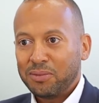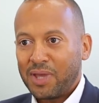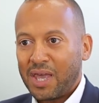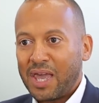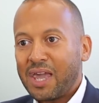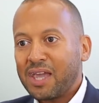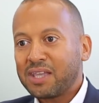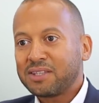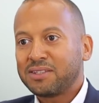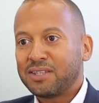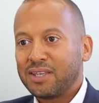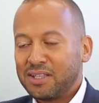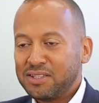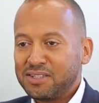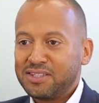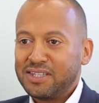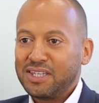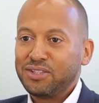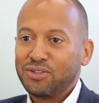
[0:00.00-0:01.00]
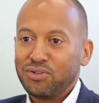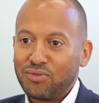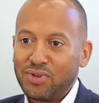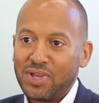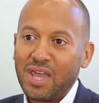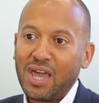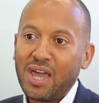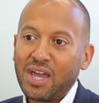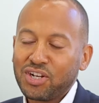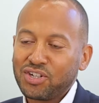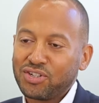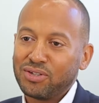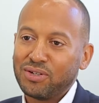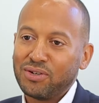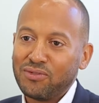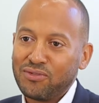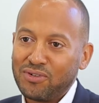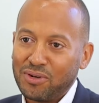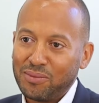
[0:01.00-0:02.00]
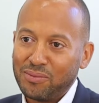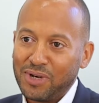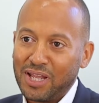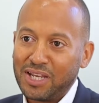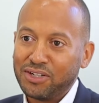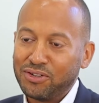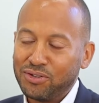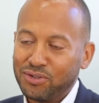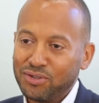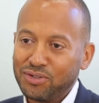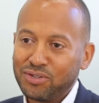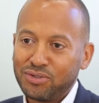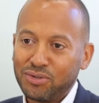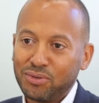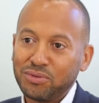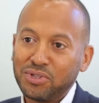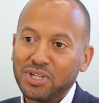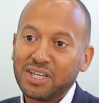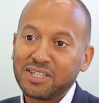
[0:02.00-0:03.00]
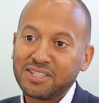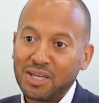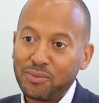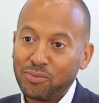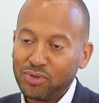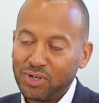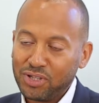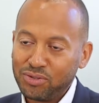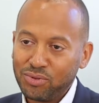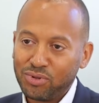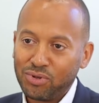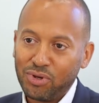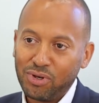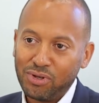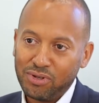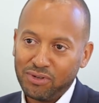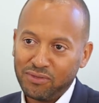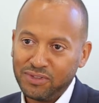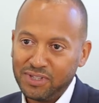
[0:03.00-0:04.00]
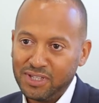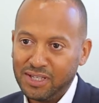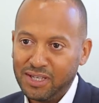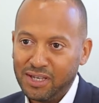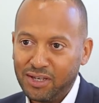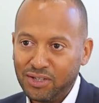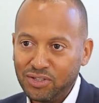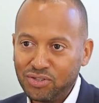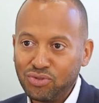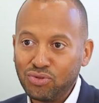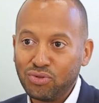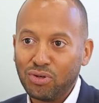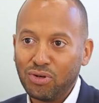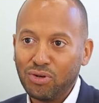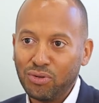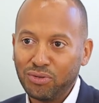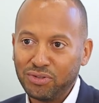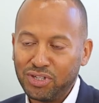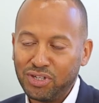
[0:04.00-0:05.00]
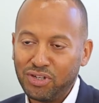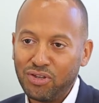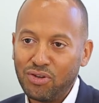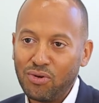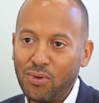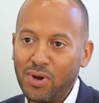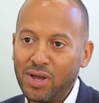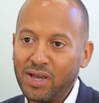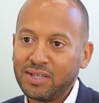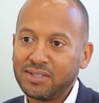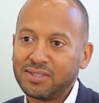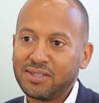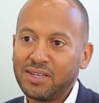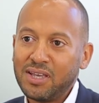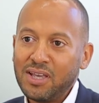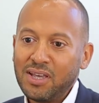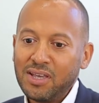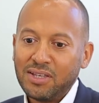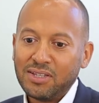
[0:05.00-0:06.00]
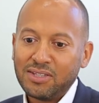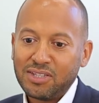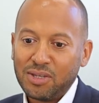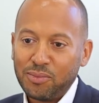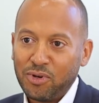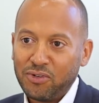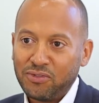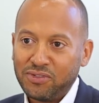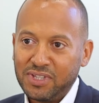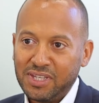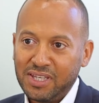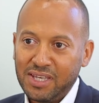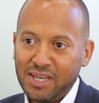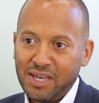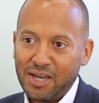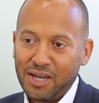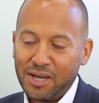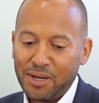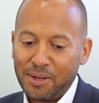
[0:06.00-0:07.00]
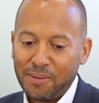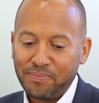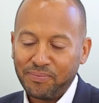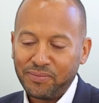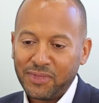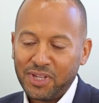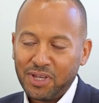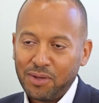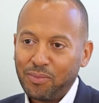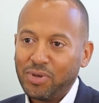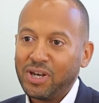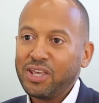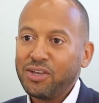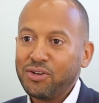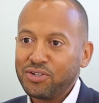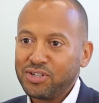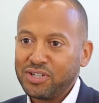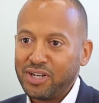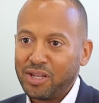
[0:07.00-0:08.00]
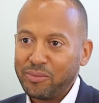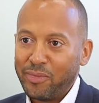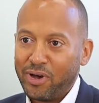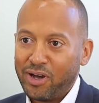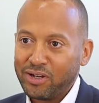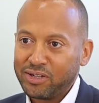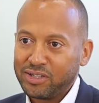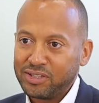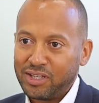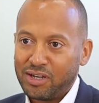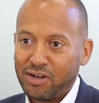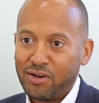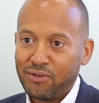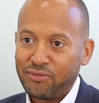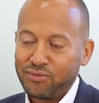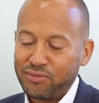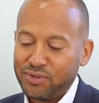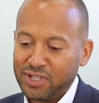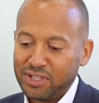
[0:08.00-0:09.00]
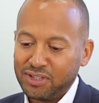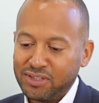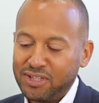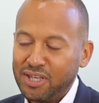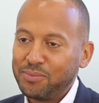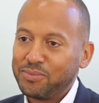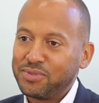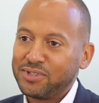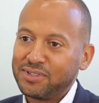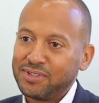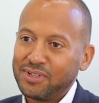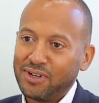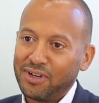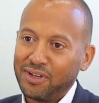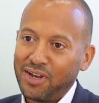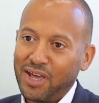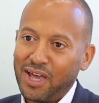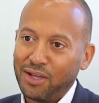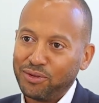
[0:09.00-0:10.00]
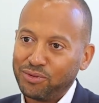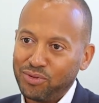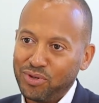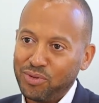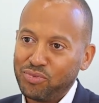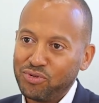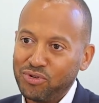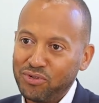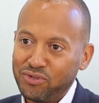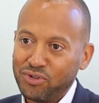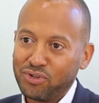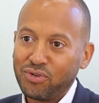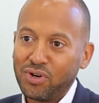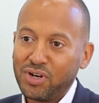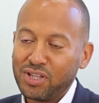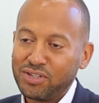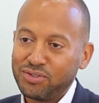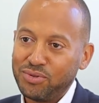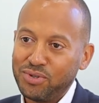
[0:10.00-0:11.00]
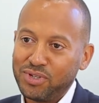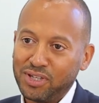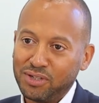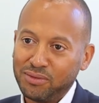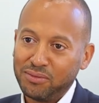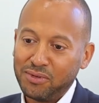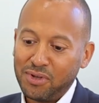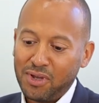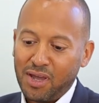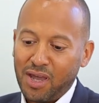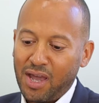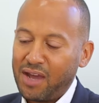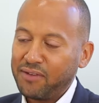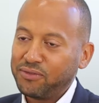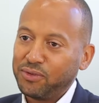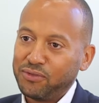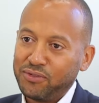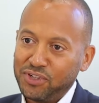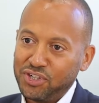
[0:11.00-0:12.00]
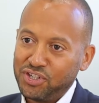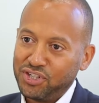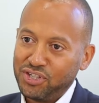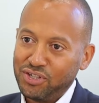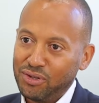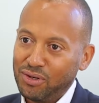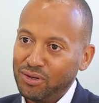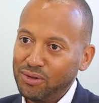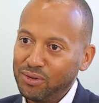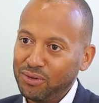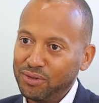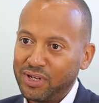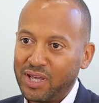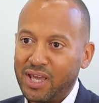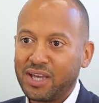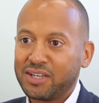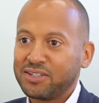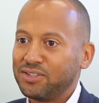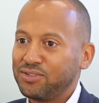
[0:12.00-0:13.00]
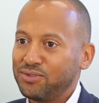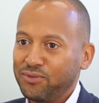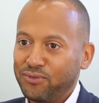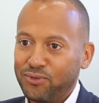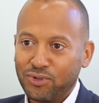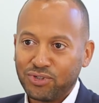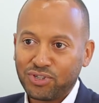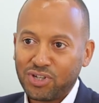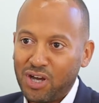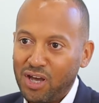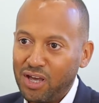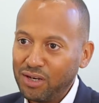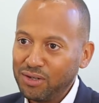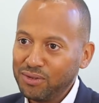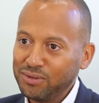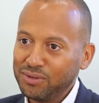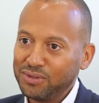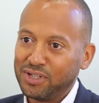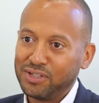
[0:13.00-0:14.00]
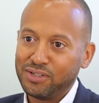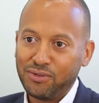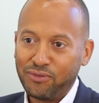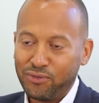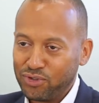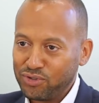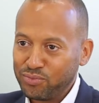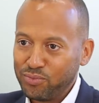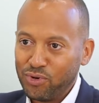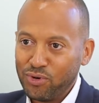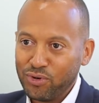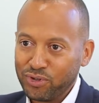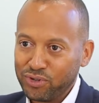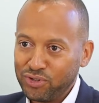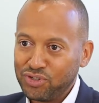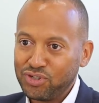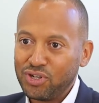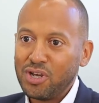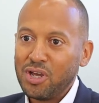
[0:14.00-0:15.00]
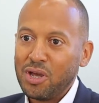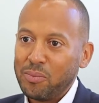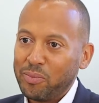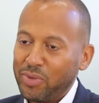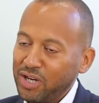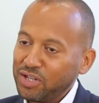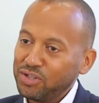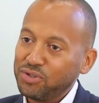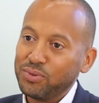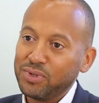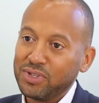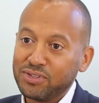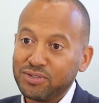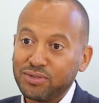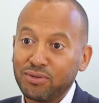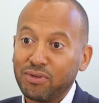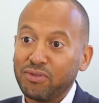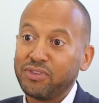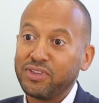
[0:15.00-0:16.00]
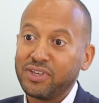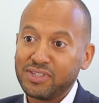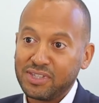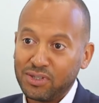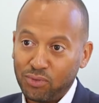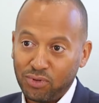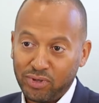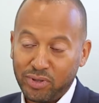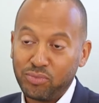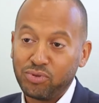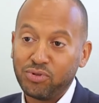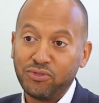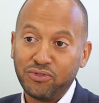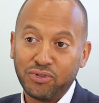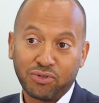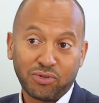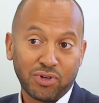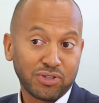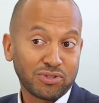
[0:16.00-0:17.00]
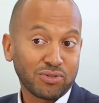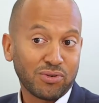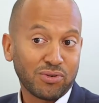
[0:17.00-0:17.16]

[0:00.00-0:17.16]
act and seeing the reaction from lenders. So the example I took earlier of the uh, student loan in the US, some of the um, players in that market are offering tips on how to improve your credit so you can, after finishing your loan, access your first car loan and your first mortgage by doing certain things that will improve your credit